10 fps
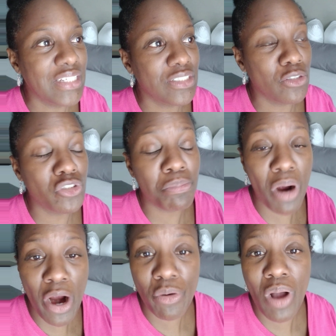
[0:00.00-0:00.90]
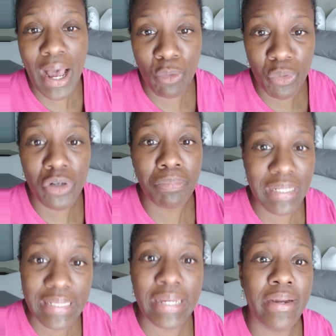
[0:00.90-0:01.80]
So tomorrow I will
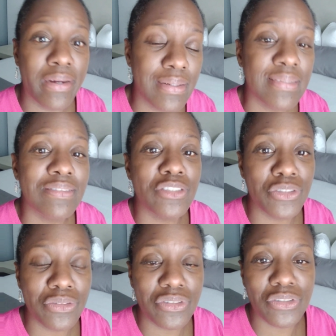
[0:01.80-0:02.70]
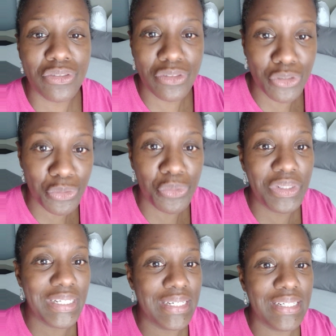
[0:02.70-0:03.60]
be there to do
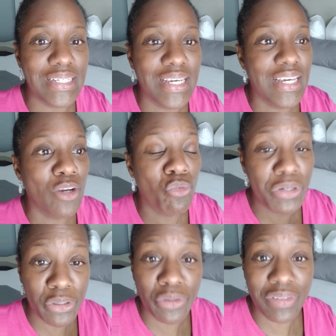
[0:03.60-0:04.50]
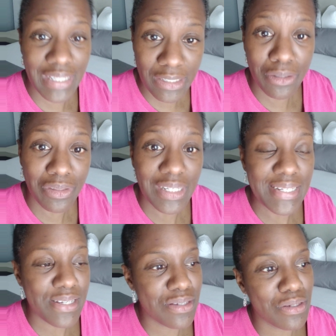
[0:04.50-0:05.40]
the real deal.
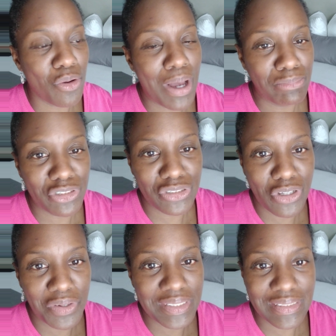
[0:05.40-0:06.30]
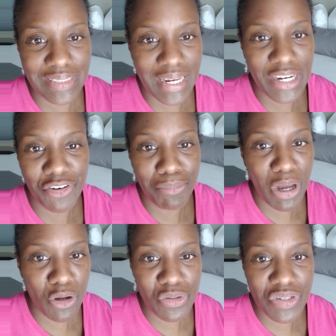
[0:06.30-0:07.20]
So I'm just going to stay here in my
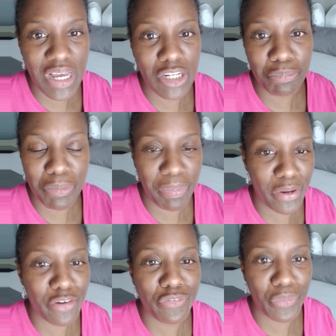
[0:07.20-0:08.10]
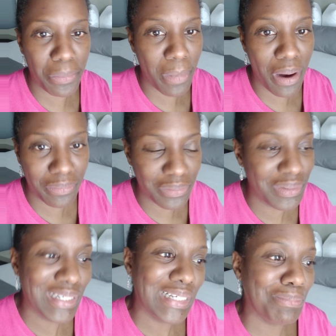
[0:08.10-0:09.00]
hotel and prepare for tomorrow.
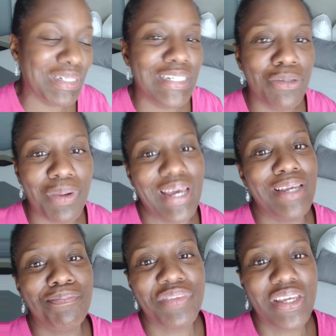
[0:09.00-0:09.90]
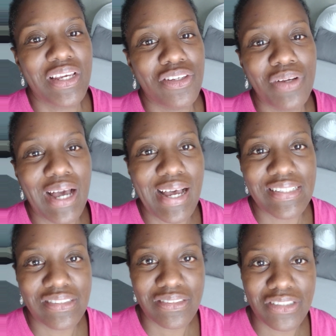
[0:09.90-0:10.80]
But anyway, you
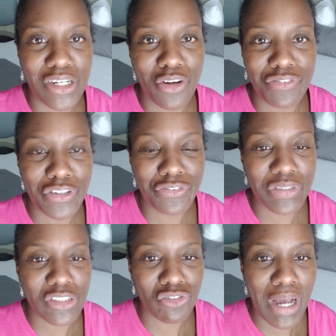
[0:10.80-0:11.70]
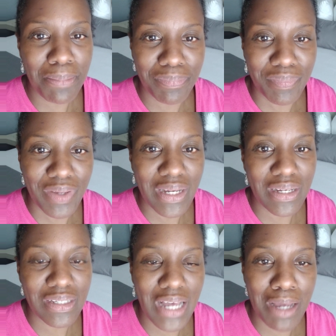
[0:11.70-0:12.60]
guys, you know, feel free to drop
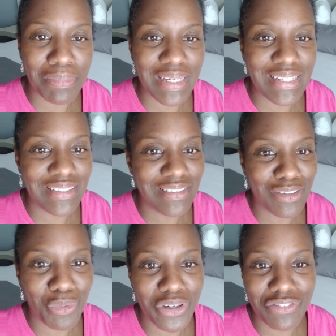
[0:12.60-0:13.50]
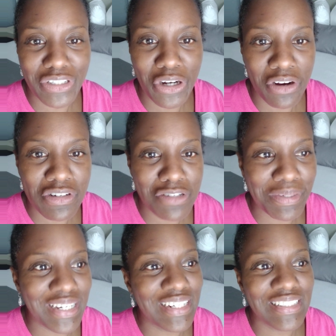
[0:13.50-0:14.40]
a comment, word of
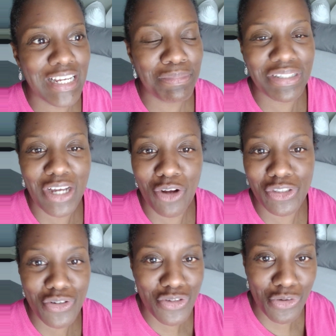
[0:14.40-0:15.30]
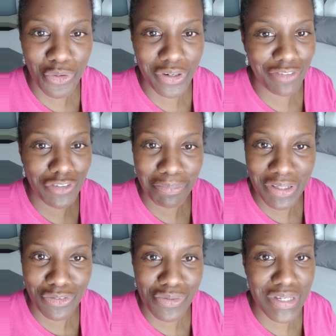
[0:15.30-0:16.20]
encouragement. Let me know your story if you've
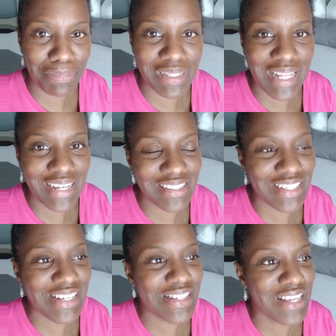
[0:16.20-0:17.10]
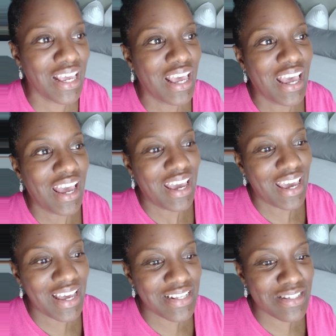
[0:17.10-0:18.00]
been through something like this.
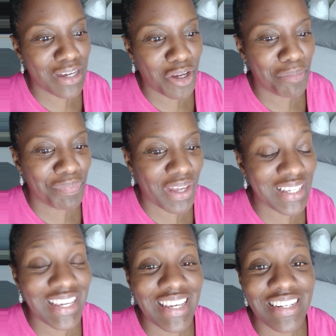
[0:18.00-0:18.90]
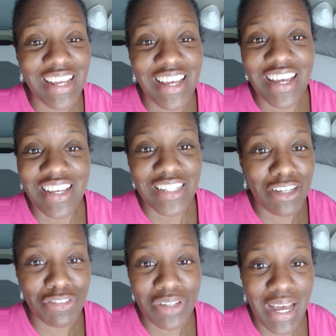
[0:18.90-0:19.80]
And um, again,
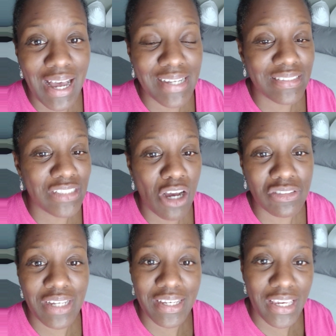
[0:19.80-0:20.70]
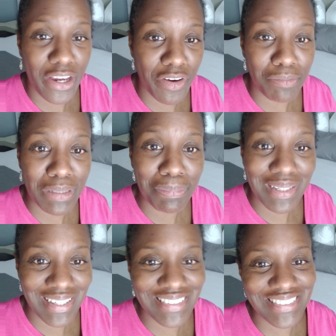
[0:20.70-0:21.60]
love you guys. Y'all take care and be
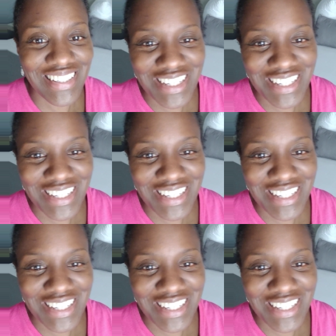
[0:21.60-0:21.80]
blessed.